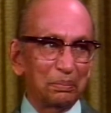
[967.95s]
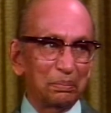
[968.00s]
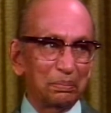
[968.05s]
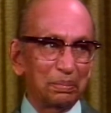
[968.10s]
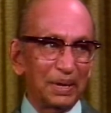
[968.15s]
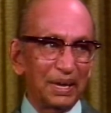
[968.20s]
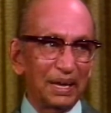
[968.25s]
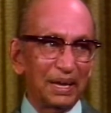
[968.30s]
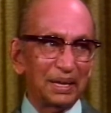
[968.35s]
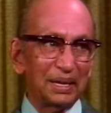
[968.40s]

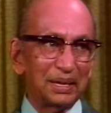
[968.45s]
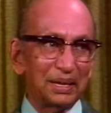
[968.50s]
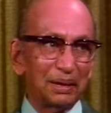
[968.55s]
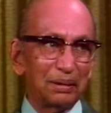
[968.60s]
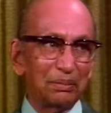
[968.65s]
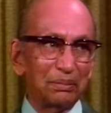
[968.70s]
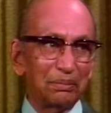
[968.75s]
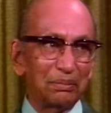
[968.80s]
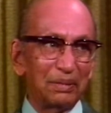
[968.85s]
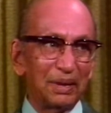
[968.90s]
p
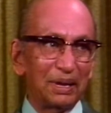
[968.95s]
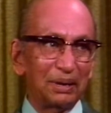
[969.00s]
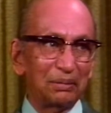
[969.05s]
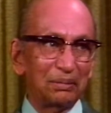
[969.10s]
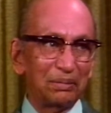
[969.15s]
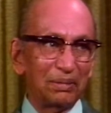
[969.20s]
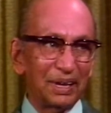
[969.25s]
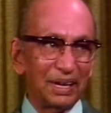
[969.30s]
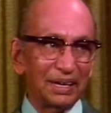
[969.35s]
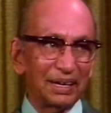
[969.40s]
sub 1,
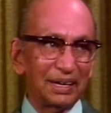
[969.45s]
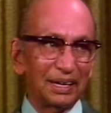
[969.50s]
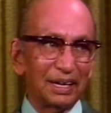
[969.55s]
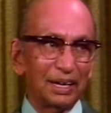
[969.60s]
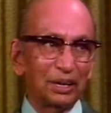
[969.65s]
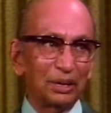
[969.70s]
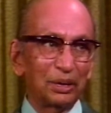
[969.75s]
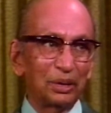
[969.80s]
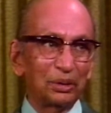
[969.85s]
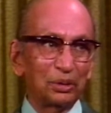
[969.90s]
1,
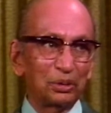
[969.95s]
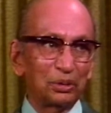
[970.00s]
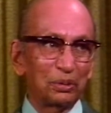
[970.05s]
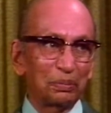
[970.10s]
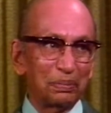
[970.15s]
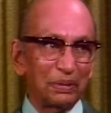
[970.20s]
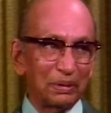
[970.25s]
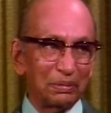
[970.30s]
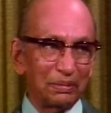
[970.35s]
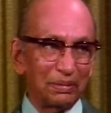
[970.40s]

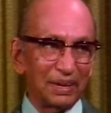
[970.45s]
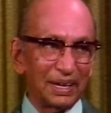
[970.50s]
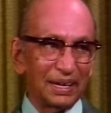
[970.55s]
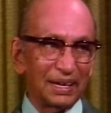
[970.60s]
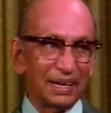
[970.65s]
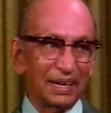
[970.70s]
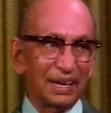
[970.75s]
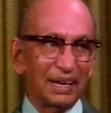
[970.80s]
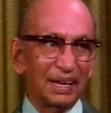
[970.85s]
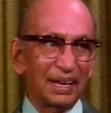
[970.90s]
super
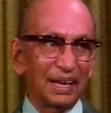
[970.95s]
1